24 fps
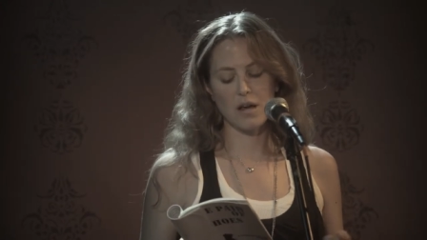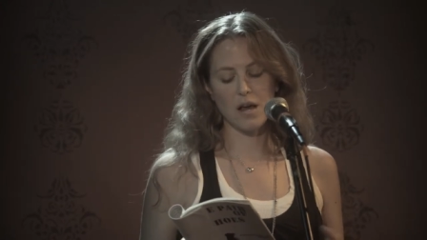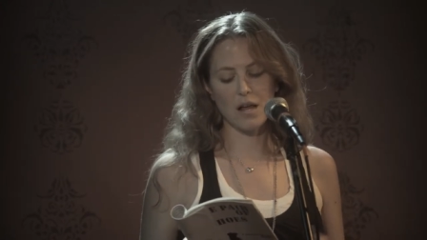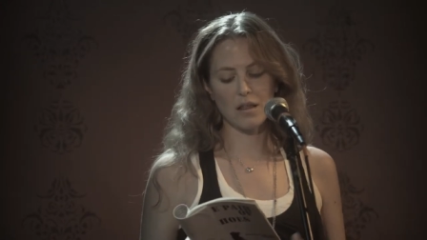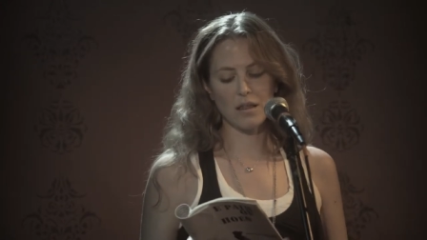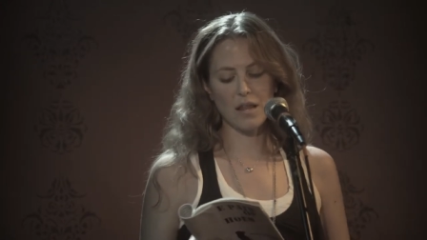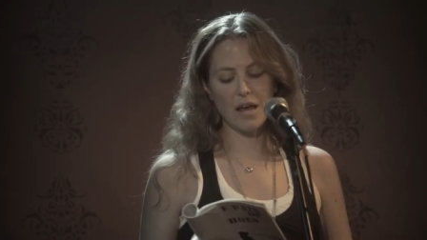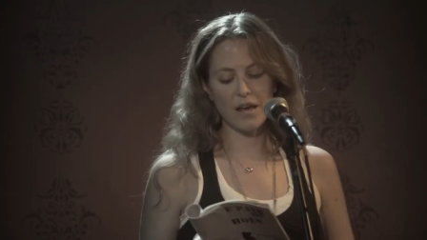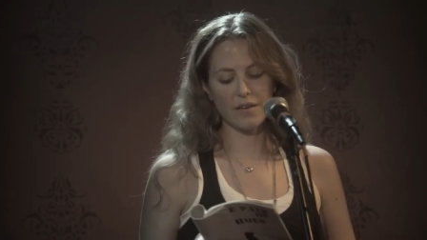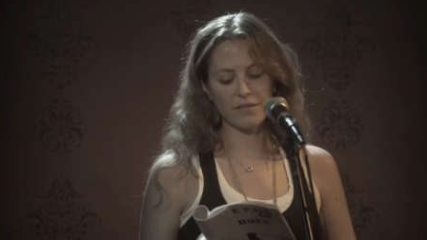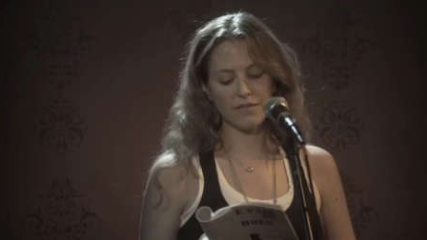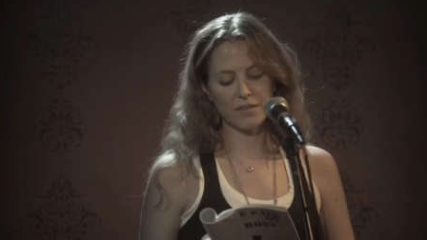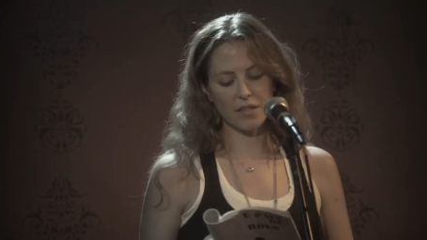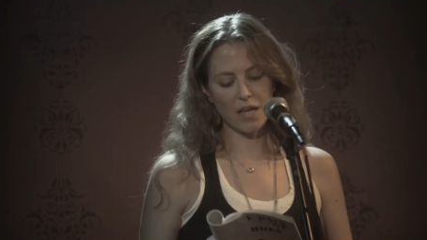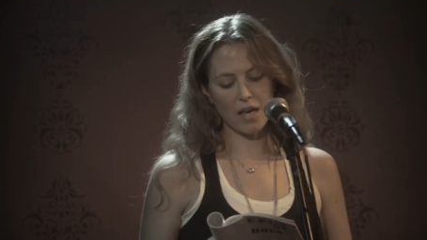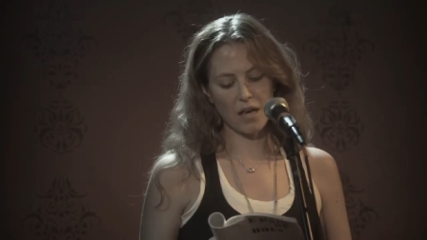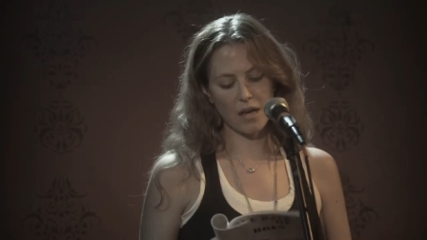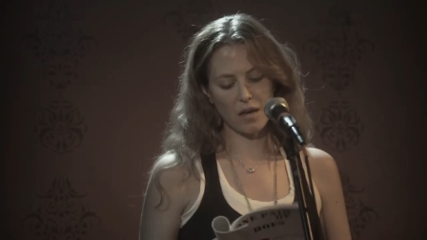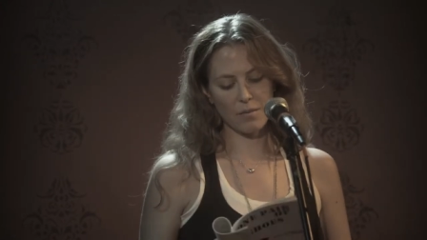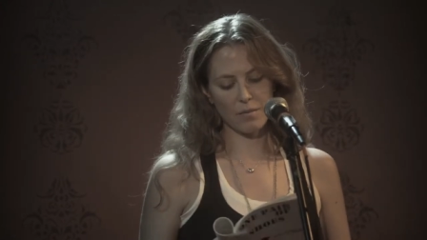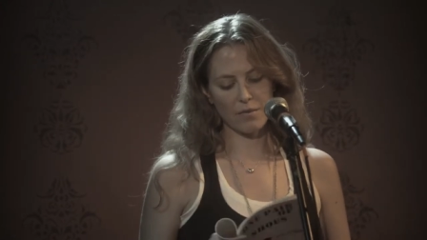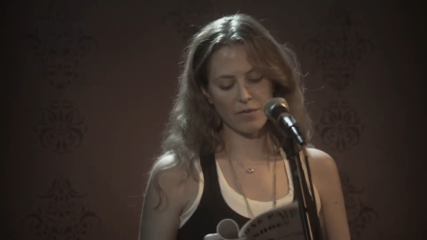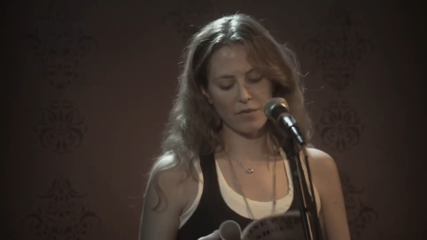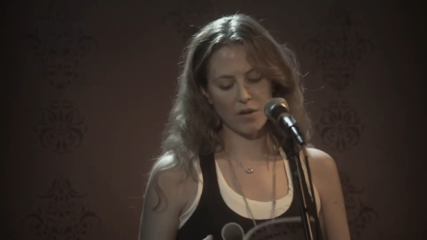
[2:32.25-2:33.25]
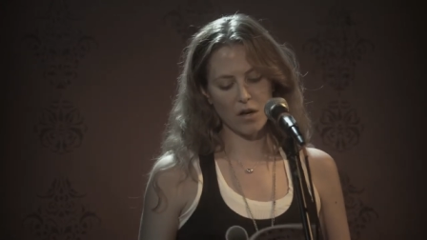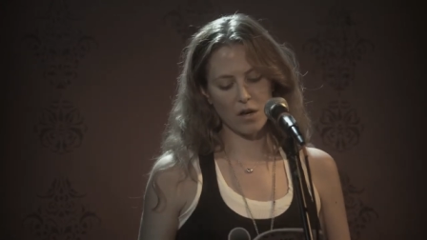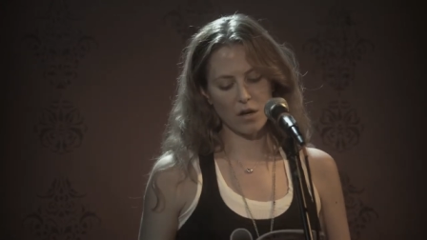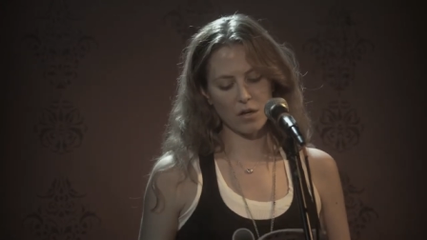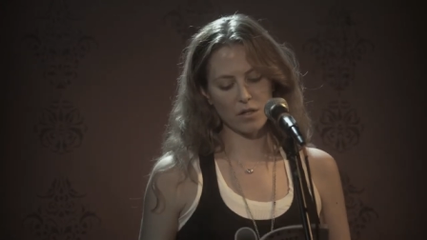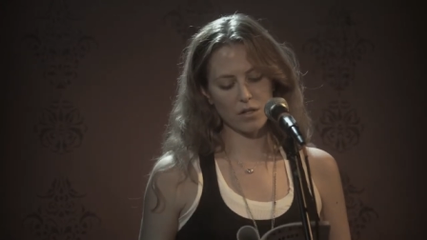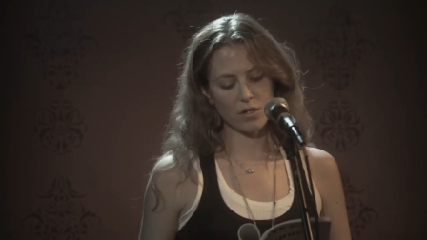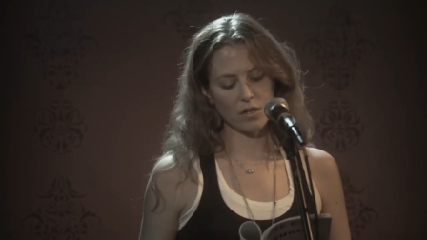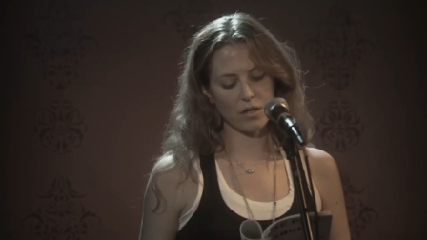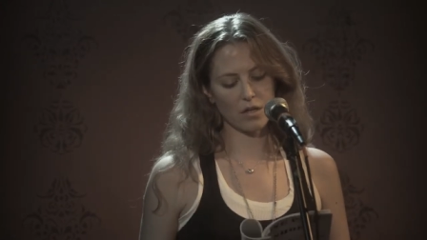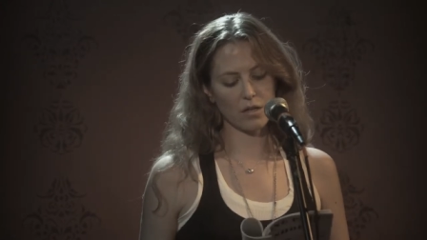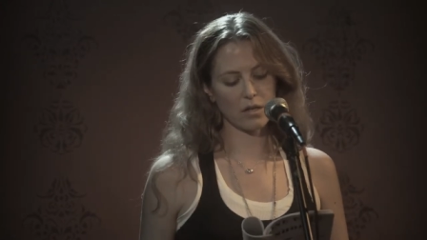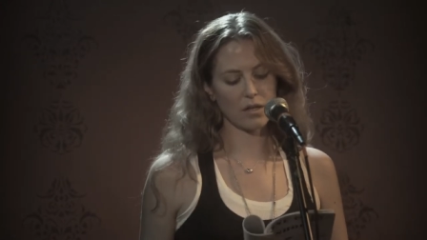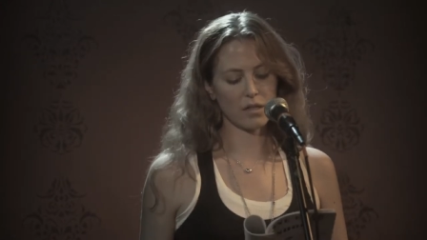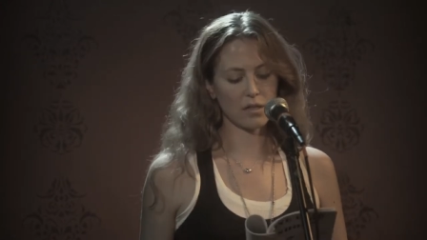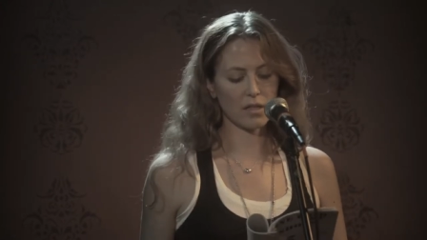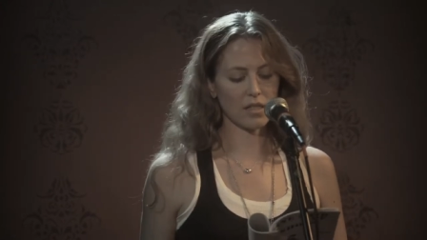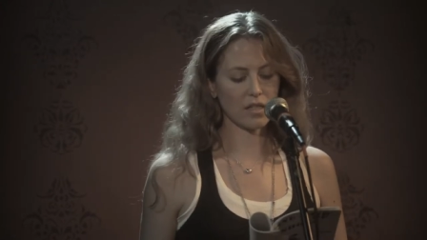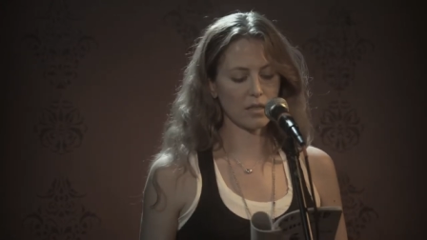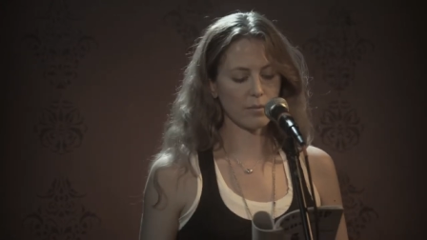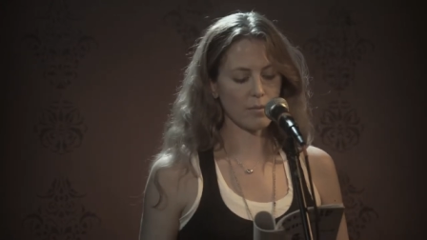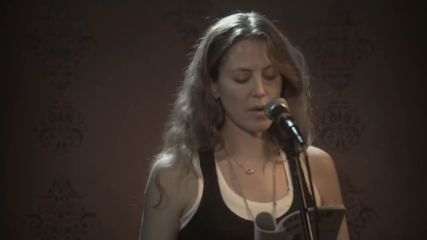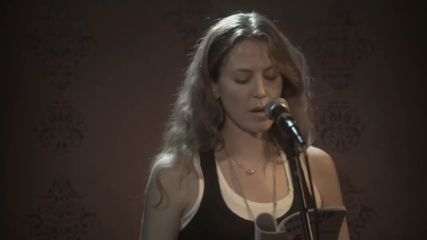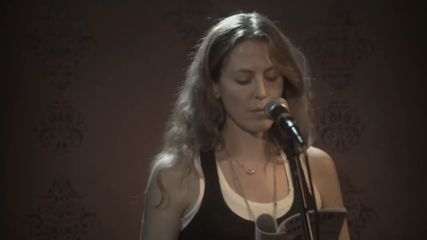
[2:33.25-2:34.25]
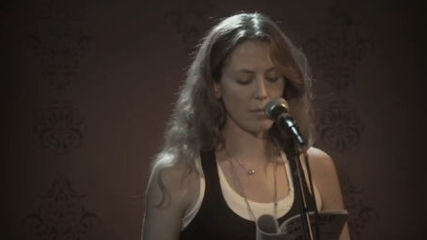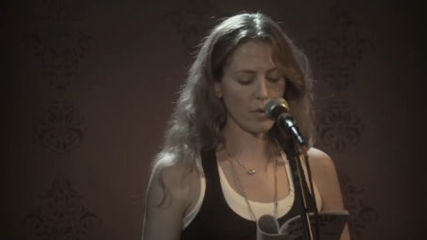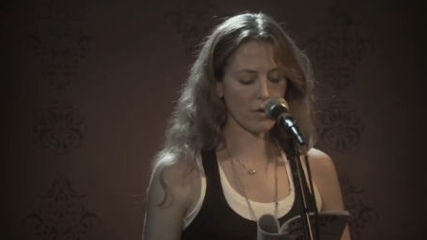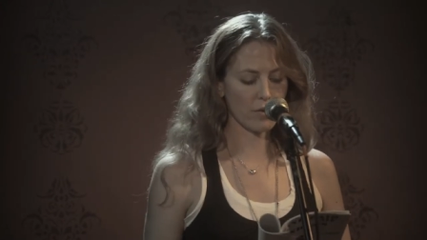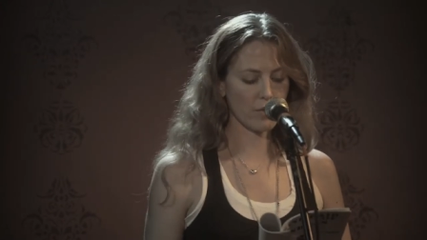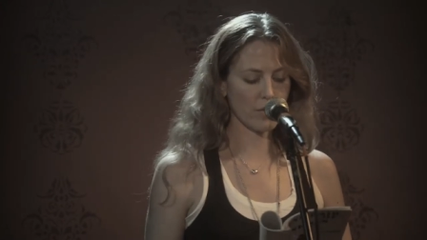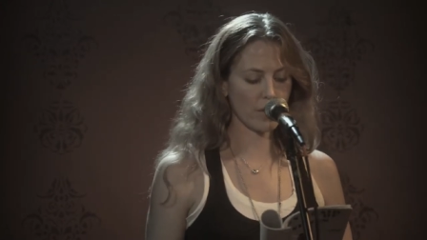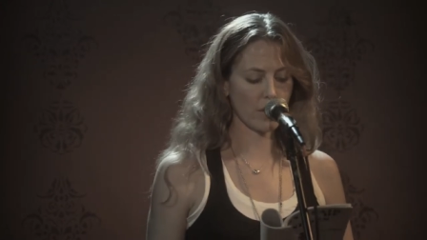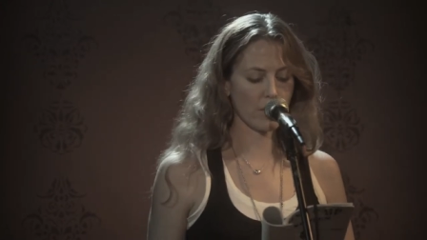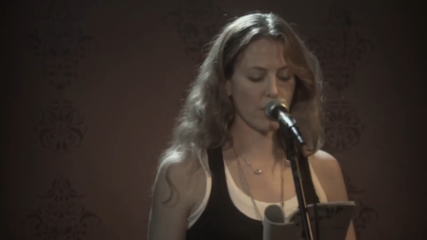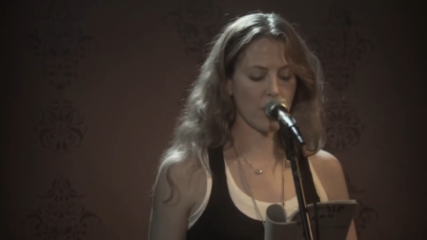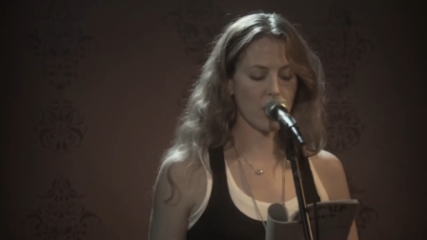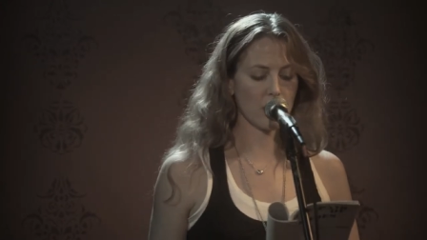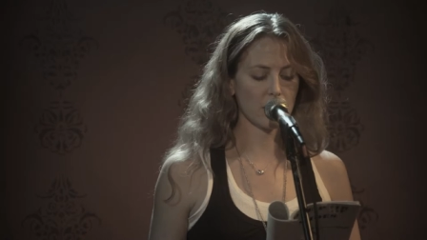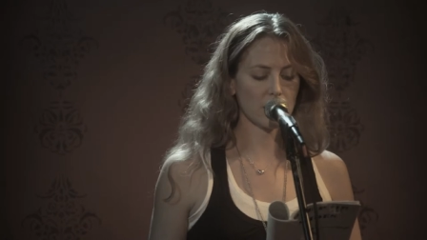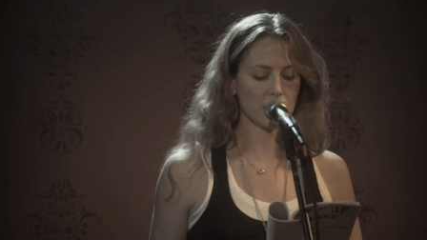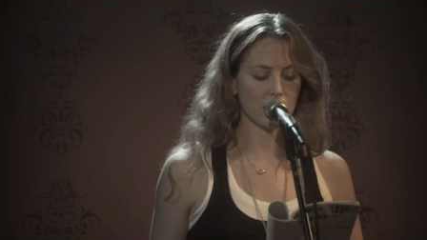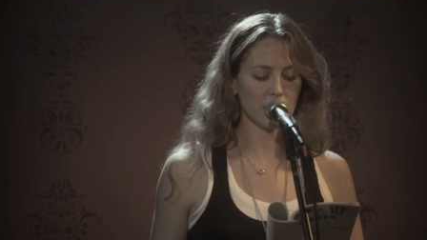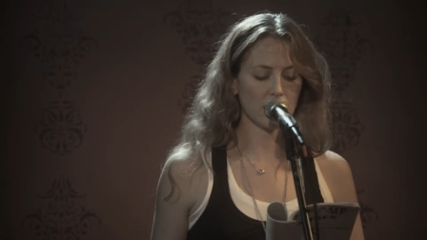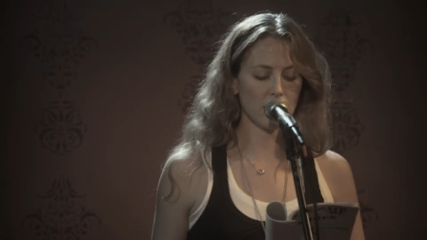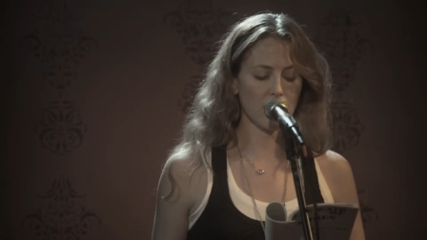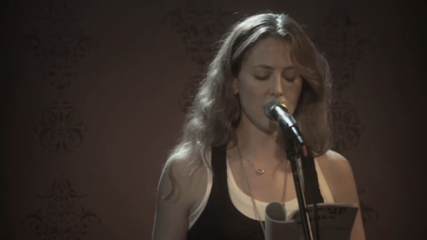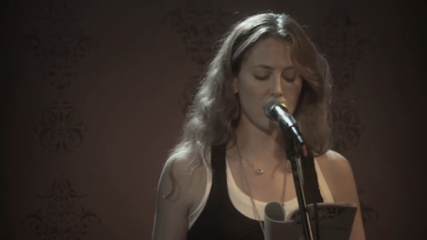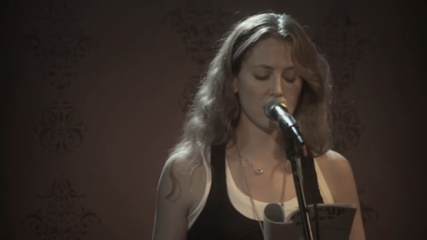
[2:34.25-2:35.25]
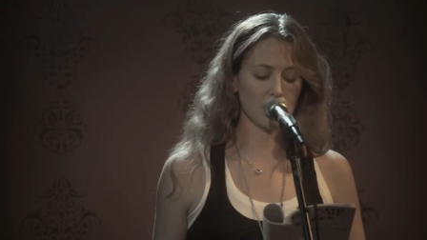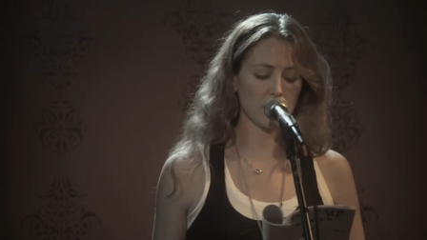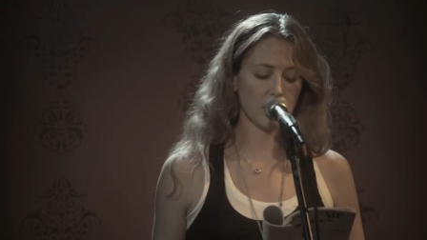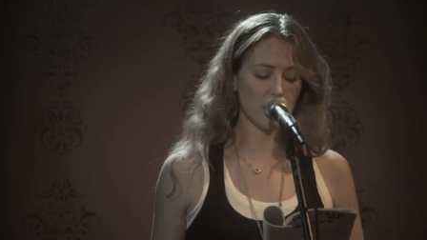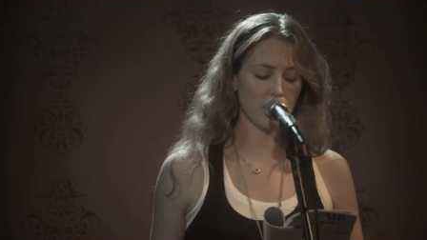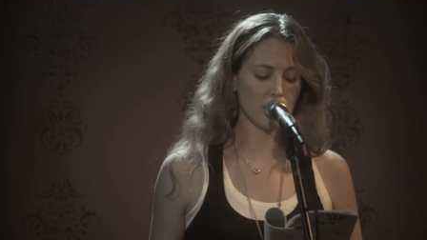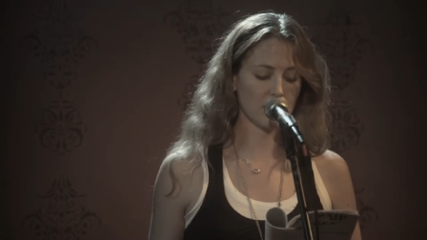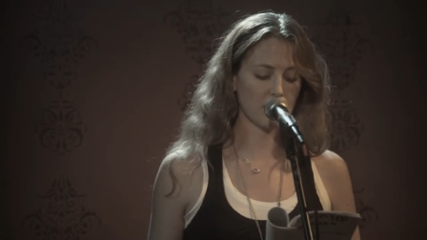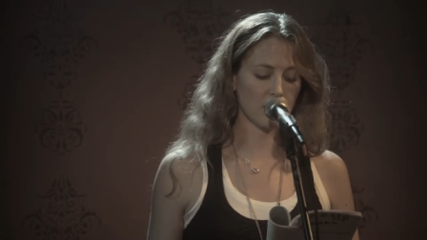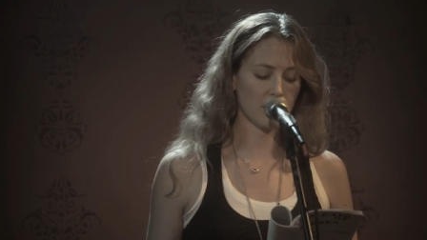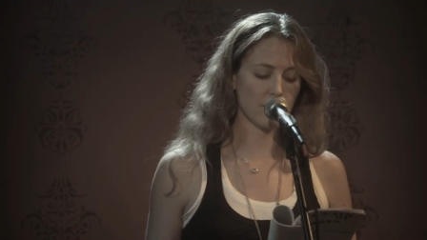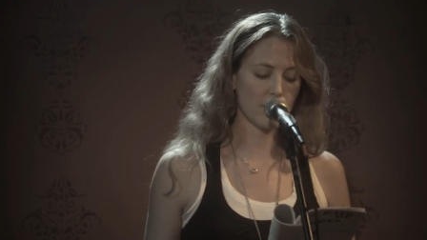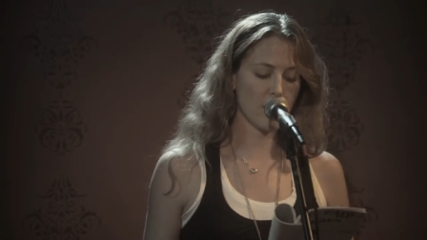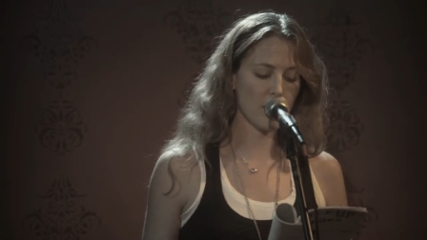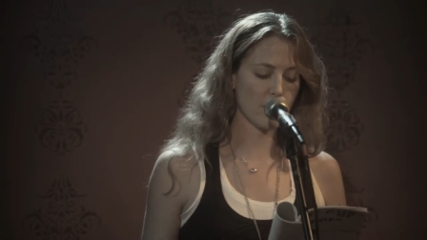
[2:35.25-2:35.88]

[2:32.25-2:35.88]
a lifetime of caution and dismembered regret, our tainted